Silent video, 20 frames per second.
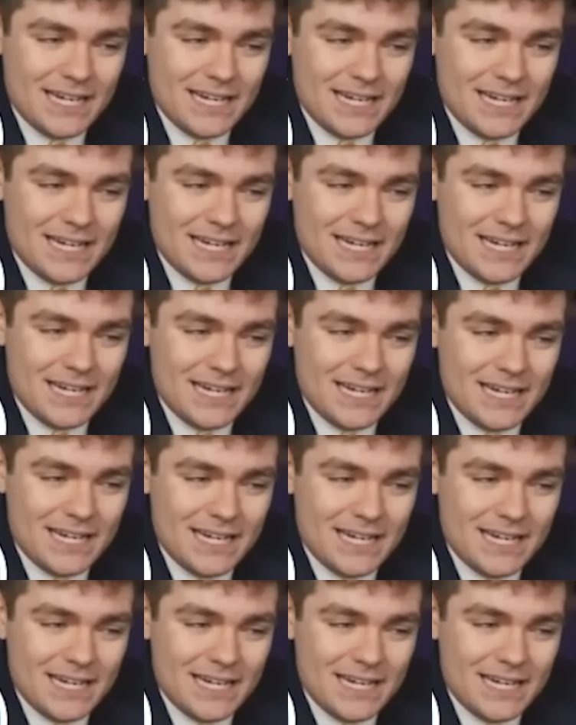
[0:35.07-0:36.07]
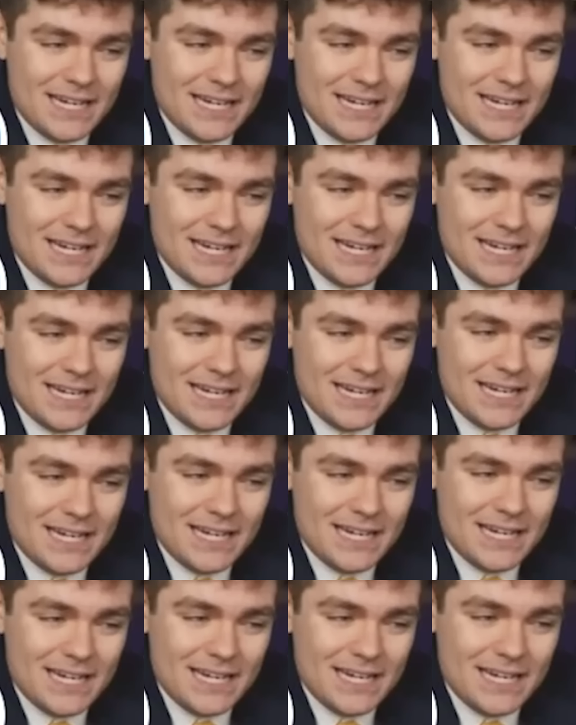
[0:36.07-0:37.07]

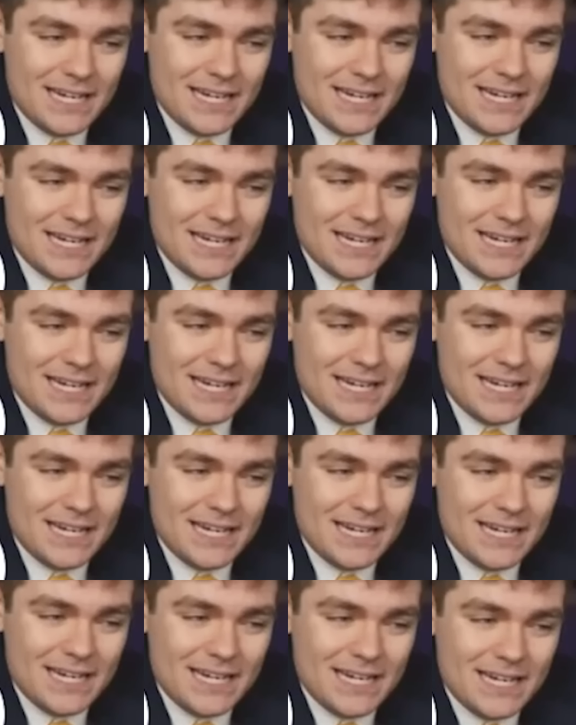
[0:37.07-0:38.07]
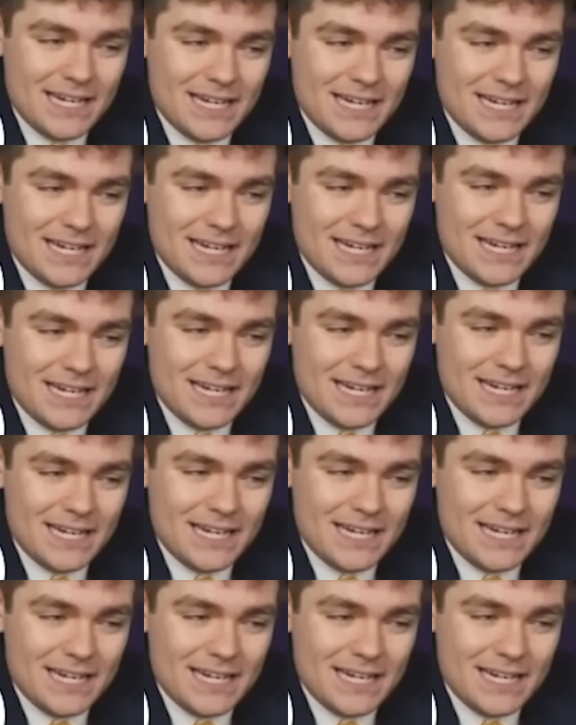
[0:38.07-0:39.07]

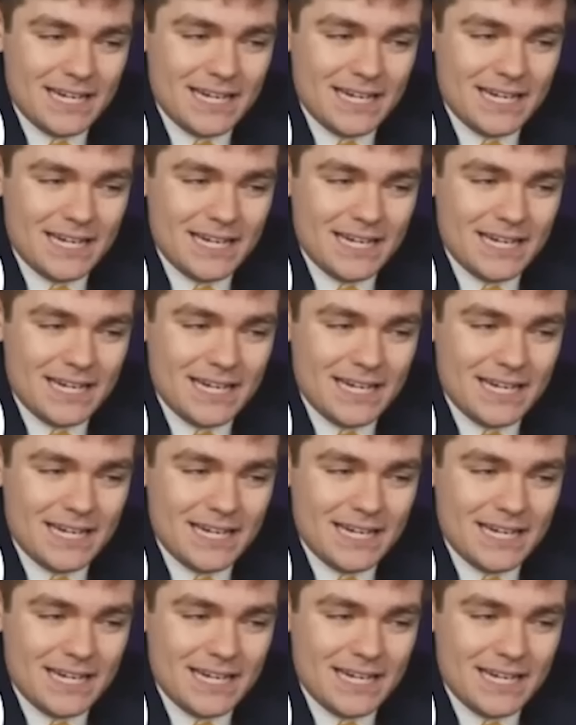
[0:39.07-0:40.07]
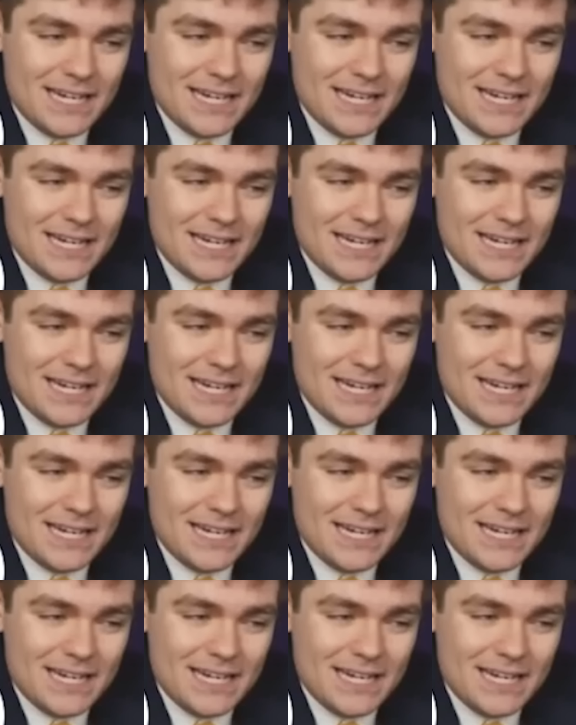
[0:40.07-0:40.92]
No words are spoken by the person on screen.